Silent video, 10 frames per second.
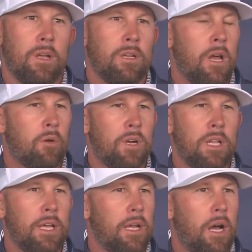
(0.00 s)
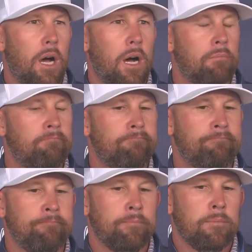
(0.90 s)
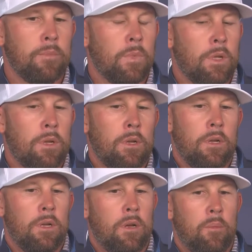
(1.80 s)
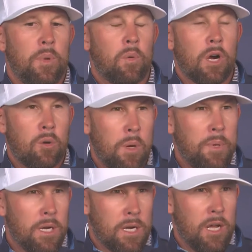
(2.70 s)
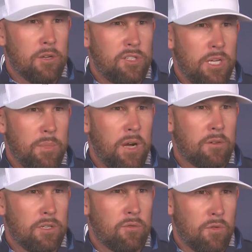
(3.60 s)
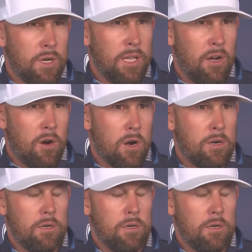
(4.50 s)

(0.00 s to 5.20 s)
Not really. Been working with my putting coach, Tim Yelverton, really hard